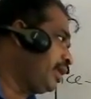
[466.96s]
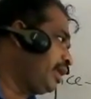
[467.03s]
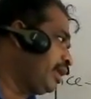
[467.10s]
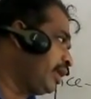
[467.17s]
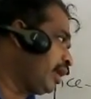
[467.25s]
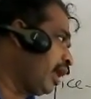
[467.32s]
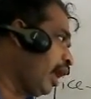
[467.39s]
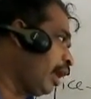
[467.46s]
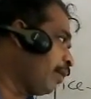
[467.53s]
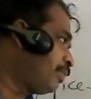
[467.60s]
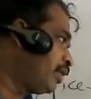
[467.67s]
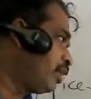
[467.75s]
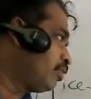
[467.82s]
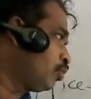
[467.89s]
be
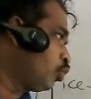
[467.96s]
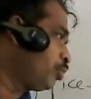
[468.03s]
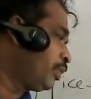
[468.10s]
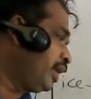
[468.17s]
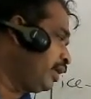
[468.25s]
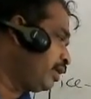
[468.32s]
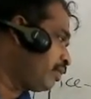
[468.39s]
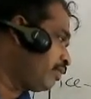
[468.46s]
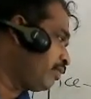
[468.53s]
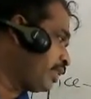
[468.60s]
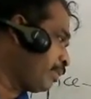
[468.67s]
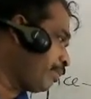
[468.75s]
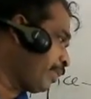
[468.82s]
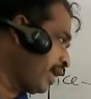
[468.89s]
upward movement.
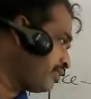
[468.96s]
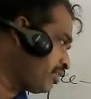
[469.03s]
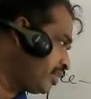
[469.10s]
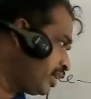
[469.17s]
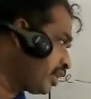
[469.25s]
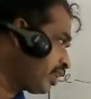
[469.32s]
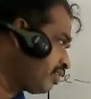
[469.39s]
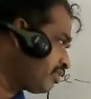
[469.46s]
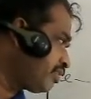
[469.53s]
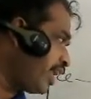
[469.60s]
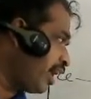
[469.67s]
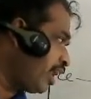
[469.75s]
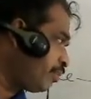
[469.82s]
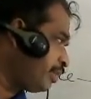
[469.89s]
When the price decrease,
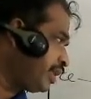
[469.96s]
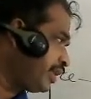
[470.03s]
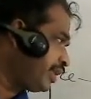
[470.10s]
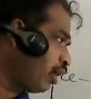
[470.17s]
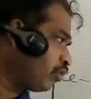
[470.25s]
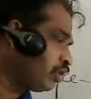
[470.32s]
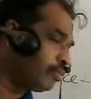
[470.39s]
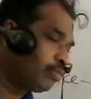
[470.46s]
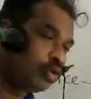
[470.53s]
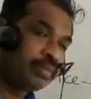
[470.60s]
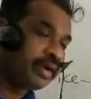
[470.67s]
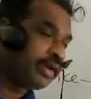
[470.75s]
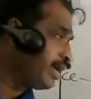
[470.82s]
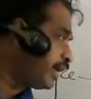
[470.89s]
there will be downward
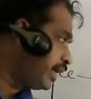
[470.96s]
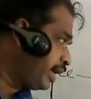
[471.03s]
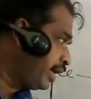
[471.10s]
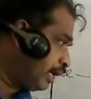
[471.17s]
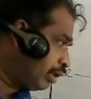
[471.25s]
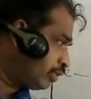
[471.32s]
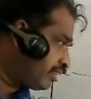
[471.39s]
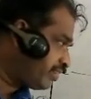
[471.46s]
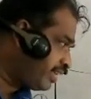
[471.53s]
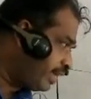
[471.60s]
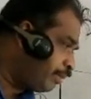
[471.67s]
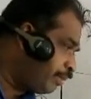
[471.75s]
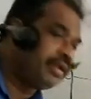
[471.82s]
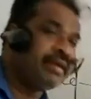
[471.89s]
movement along the
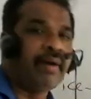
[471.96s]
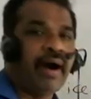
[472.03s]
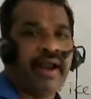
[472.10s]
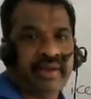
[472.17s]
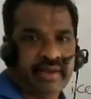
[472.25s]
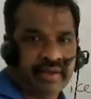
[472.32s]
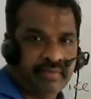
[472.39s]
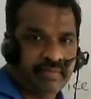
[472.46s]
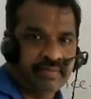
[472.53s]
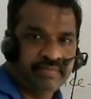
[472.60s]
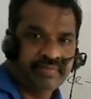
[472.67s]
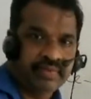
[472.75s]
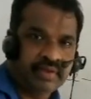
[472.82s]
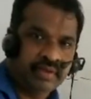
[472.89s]
same demand curve.
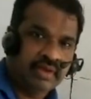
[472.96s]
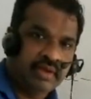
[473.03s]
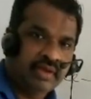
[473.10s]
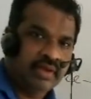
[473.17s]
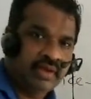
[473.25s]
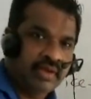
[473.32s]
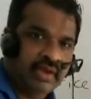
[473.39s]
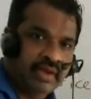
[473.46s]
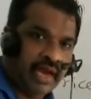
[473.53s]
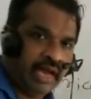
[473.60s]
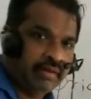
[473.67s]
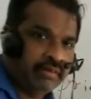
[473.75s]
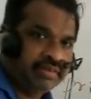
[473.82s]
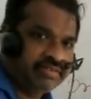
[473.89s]

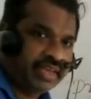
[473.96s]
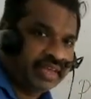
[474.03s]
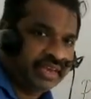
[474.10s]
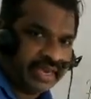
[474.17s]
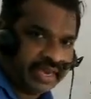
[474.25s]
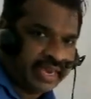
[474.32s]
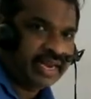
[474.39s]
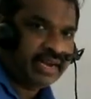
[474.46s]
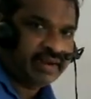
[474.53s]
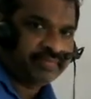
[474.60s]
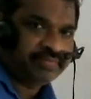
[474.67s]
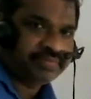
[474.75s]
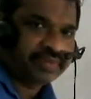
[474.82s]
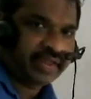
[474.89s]
I will say it again
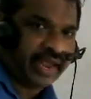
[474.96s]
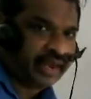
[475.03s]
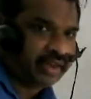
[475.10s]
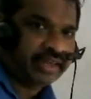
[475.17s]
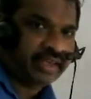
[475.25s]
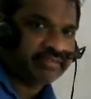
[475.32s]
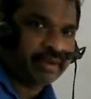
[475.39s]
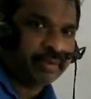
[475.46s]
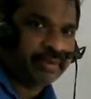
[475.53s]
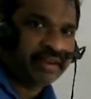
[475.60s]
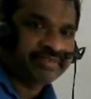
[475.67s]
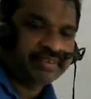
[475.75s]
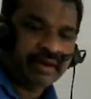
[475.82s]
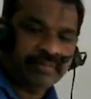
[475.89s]
at the
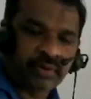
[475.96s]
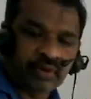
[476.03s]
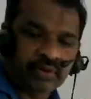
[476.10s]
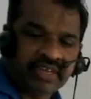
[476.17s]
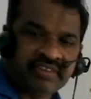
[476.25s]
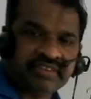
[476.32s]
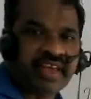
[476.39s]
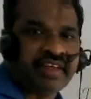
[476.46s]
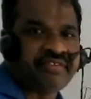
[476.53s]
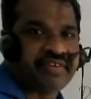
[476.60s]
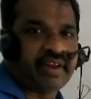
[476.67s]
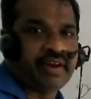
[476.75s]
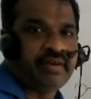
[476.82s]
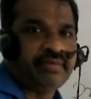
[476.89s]
examination for this
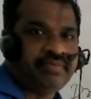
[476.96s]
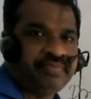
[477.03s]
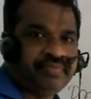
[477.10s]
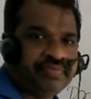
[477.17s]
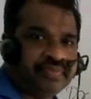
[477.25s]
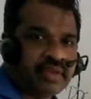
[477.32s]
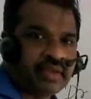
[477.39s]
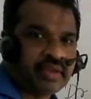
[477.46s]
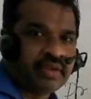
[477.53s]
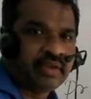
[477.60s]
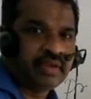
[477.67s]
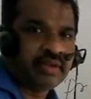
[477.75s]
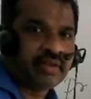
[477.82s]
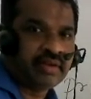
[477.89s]
question.
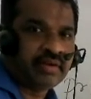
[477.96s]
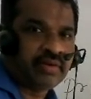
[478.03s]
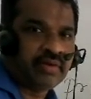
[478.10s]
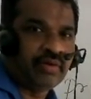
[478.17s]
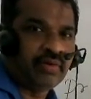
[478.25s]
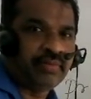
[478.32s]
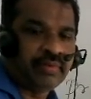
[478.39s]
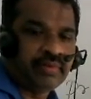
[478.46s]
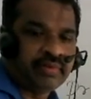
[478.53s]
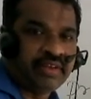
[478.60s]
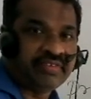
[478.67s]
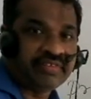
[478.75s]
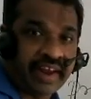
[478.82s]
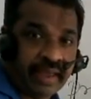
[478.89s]
Oh,
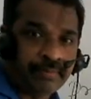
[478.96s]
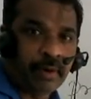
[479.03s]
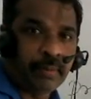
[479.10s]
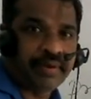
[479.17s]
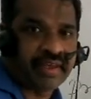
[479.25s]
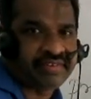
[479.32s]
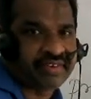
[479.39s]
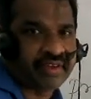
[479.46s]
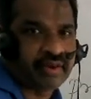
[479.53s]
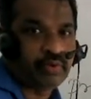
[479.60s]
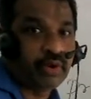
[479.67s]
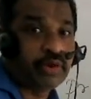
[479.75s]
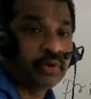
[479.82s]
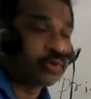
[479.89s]
this type of question,
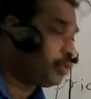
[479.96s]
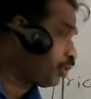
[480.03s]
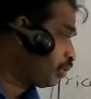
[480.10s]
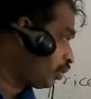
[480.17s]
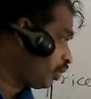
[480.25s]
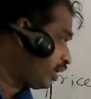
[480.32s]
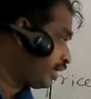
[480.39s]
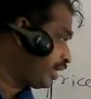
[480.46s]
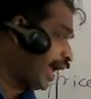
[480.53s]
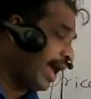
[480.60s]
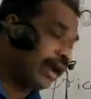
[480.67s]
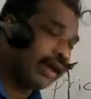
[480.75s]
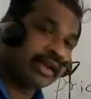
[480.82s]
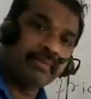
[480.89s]
you don't need to draw a
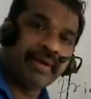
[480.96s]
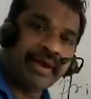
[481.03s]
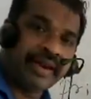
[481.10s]
diagram